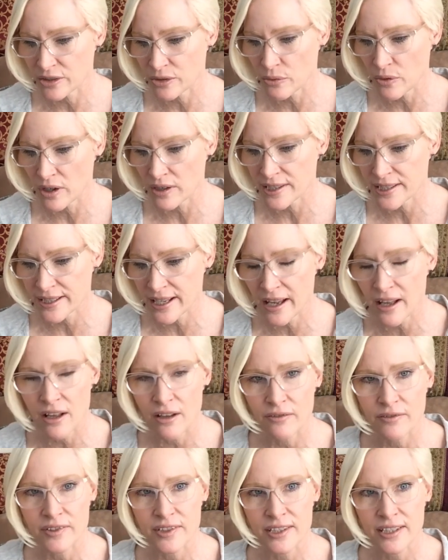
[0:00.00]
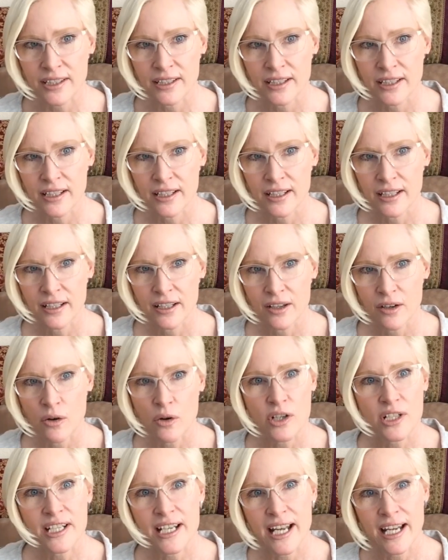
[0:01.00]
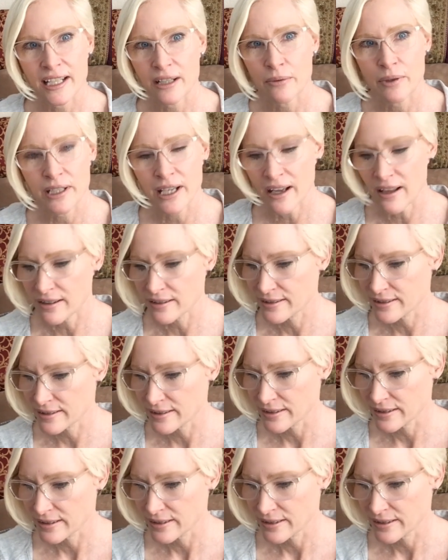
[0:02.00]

to ourselves or to anyone else.